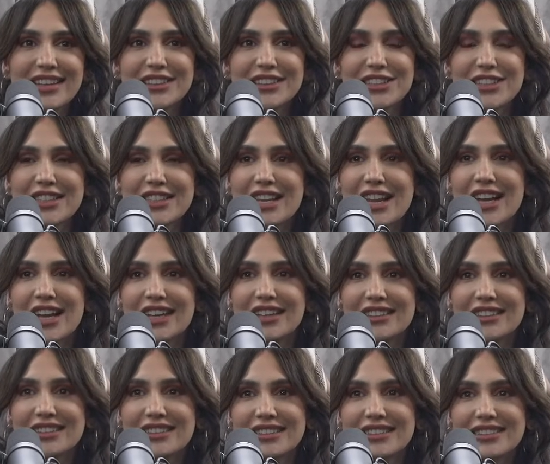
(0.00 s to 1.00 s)
And just
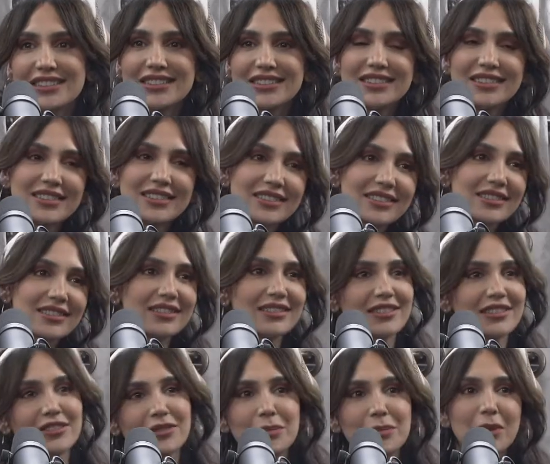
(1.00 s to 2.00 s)
like
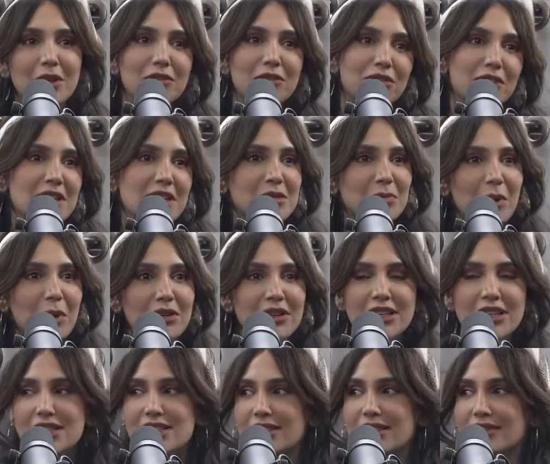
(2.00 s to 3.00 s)
being free
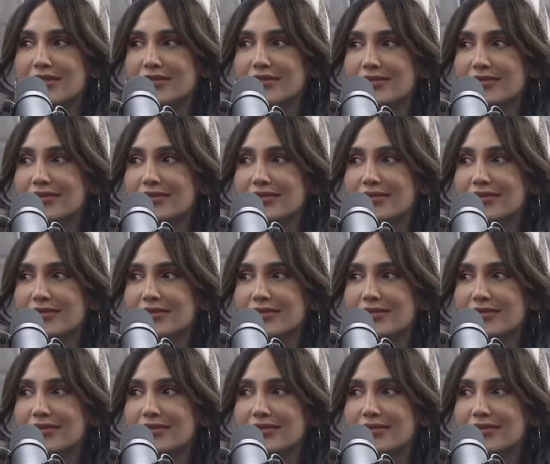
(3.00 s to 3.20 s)
spirits.